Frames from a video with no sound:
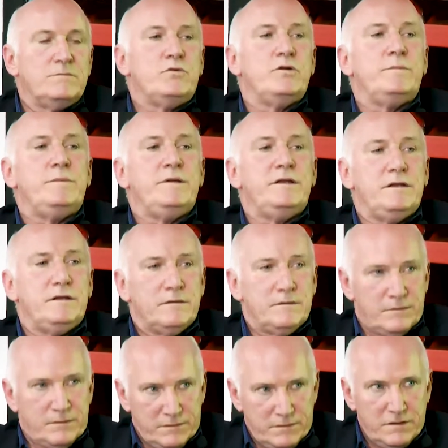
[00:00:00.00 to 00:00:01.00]
would be
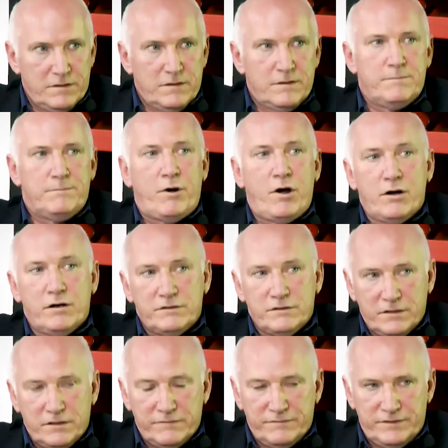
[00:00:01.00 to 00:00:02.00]

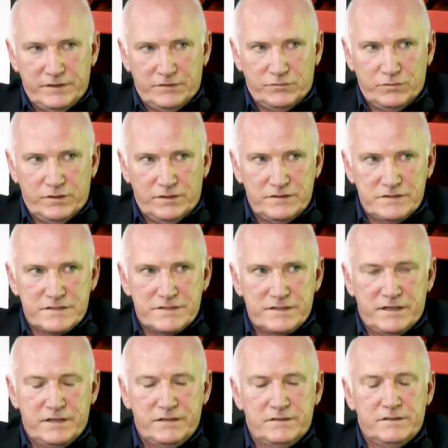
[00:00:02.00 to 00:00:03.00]
part of the Israeli
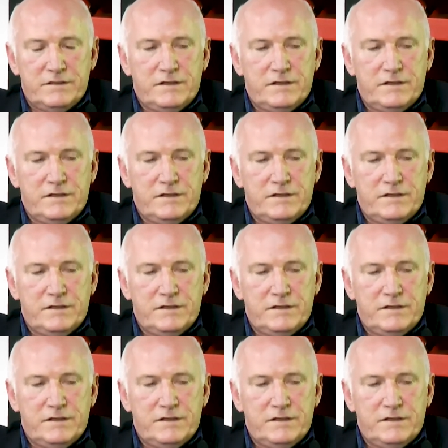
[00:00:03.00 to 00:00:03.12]
state.